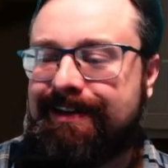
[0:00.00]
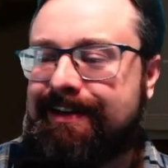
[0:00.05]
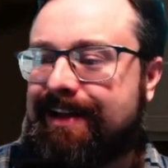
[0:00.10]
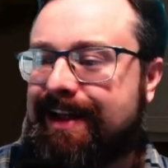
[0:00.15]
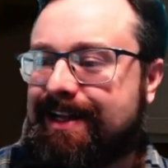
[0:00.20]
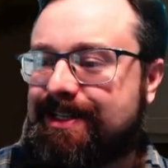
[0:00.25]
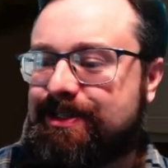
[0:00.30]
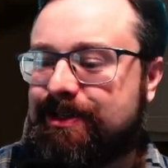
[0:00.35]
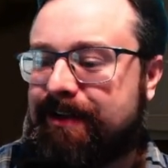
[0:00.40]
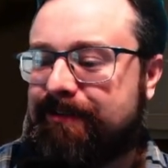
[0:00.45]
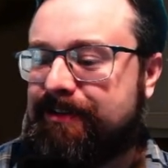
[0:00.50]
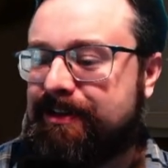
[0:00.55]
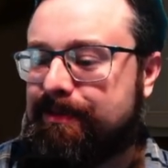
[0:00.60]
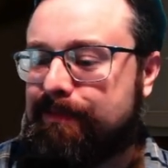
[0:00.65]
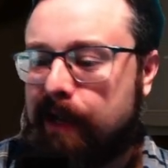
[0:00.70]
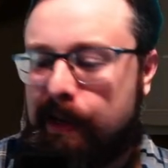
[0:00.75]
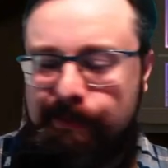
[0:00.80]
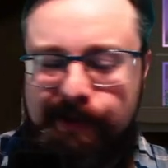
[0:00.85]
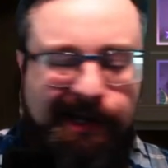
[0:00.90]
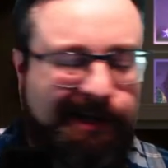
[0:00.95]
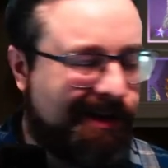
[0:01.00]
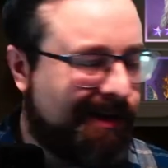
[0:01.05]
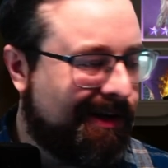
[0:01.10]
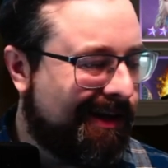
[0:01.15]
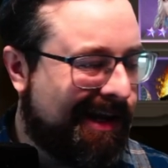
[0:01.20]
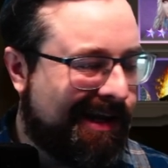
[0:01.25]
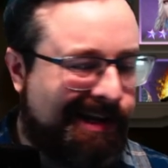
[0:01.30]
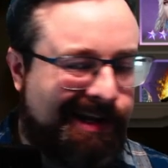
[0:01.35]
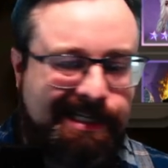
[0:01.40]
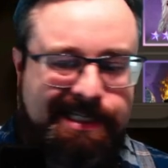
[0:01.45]
Hats off to you, my man.
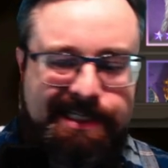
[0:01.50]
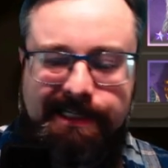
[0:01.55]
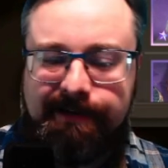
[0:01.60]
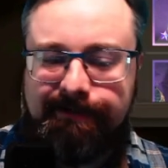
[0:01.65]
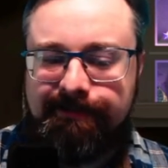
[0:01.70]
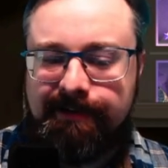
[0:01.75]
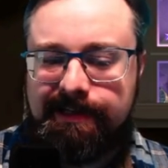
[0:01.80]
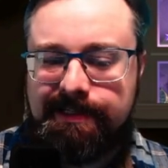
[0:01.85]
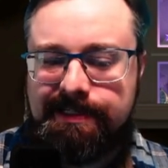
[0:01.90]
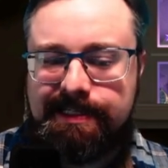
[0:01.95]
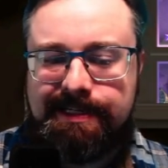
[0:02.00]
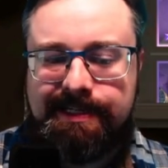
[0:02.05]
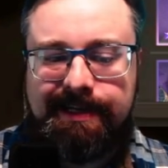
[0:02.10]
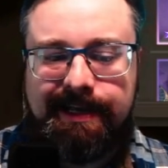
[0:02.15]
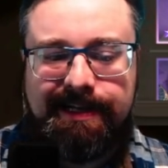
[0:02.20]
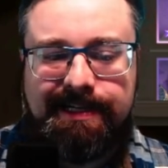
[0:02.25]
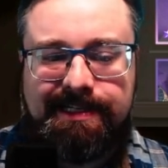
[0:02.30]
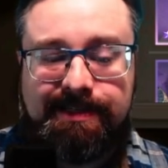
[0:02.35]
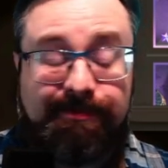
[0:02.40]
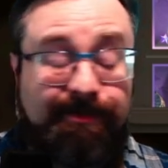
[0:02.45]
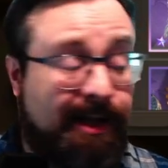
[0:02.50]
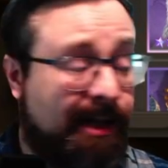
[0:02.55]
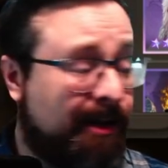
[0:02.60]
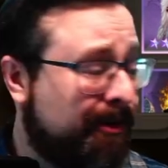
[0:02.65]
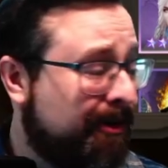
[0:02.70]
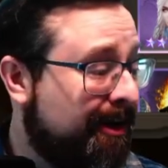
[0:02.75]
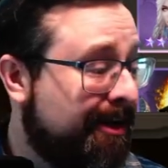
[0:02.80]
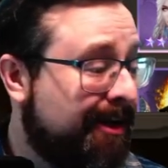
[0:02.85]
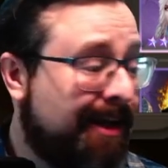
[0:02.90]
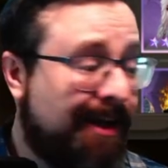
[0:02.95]
Nice defense, nice
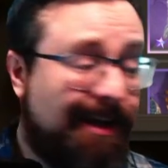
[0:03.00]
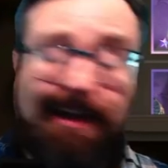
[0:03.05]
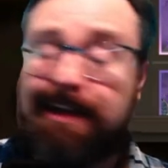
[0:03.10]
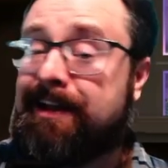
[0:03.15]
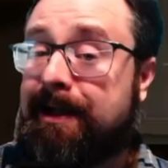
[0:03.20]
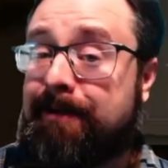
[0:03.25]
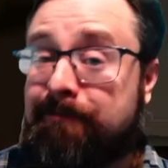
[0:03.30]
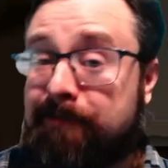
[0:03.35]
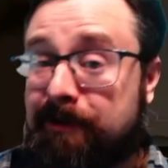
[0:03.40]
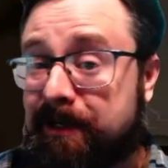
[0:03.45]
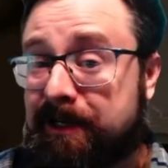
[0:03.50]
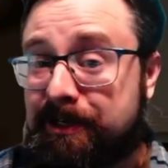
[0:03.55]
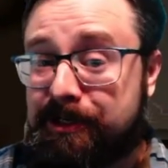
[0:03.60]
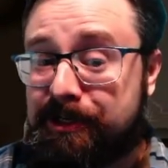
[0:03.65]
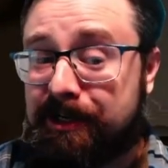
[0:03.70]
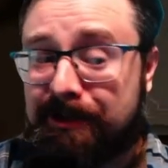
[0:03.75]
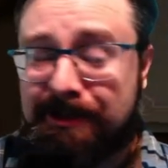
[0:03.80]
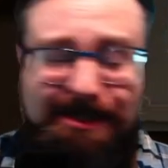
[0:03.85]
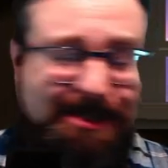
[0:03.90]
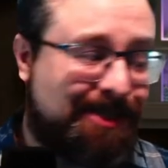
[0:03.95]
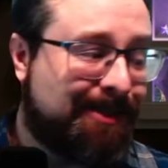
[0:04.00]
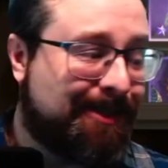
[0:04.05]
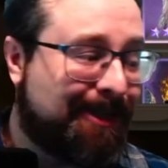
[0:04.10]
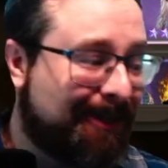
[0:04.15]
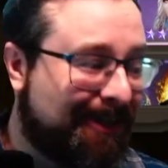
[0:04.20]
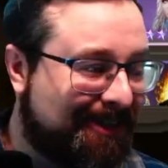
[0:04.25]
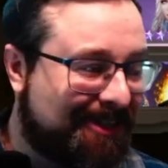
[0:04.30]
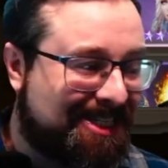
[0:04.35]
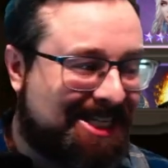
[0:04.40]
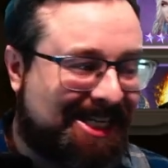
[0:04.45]
Valderon. I'm fucking jealous.
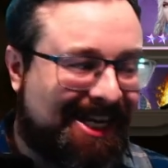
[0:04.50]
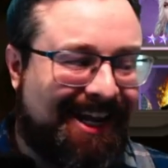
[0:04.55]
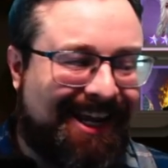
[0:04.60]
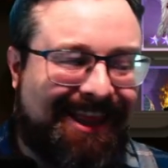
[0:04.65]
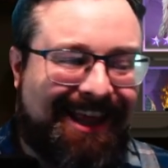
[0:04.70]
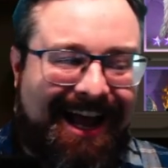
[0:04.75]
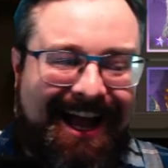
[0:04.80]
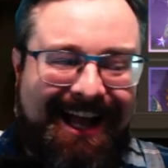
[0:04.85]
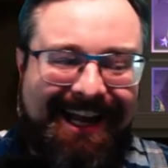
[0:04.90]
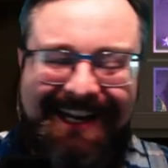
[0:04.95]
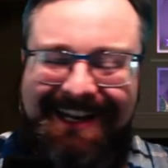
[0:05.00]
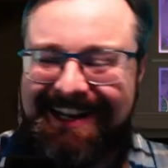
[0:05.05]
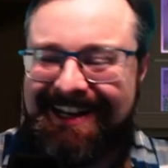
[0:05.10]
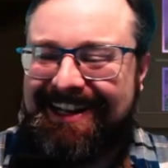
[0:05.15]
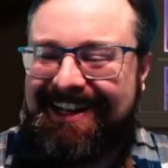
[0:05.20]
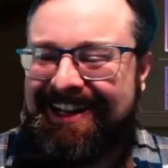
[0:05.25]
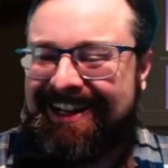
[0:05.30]
I'll say that.